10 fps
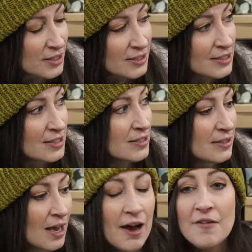This is
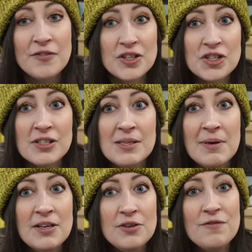officially
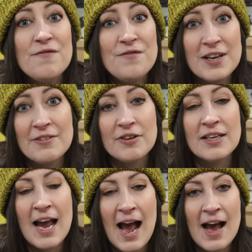my new
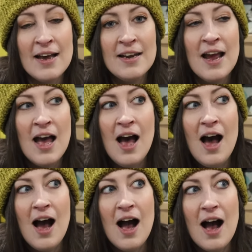favorite hat.
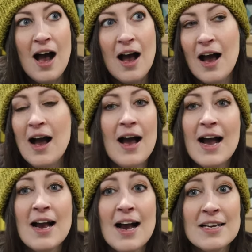
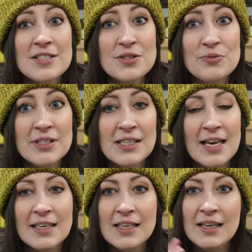I, I just really
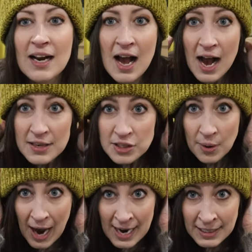like it.
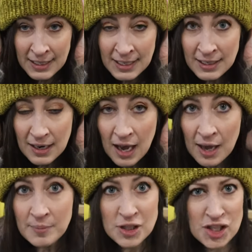So I knit,
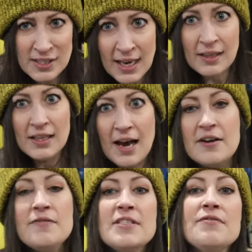um, she's got a lot
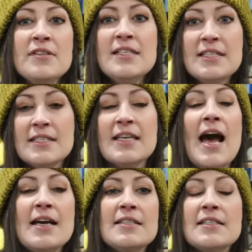of different
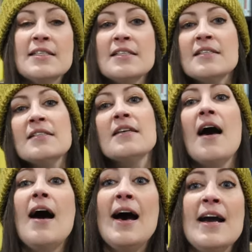sizes.
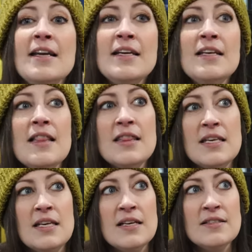I knit
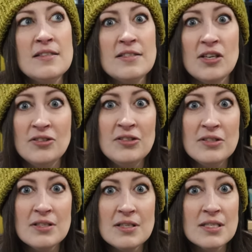the adult
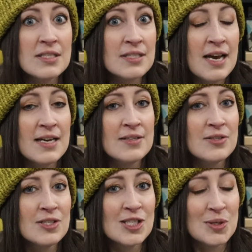size
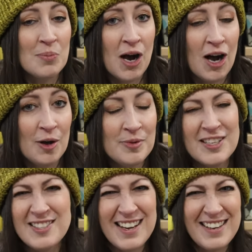small
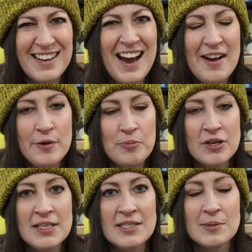because I, I, have a
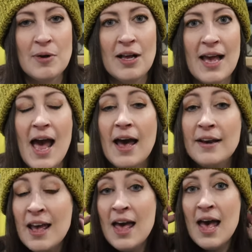pretty small
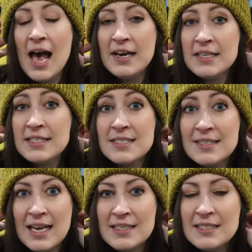head and it's
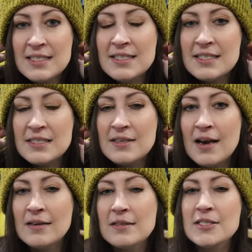nice and
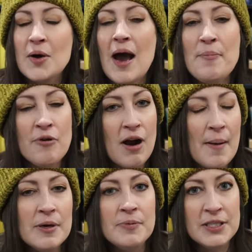snug. So I
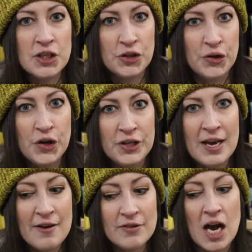probably could
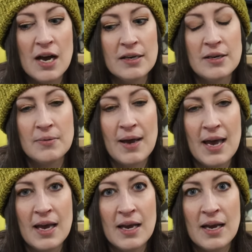have gotten
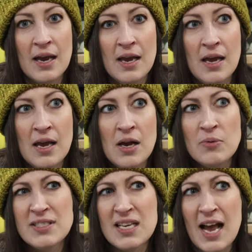away.
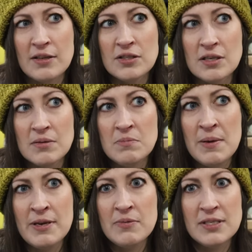Was it ex-
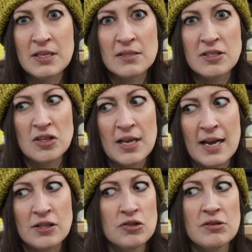maybe it was adult
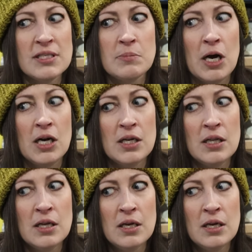extra small?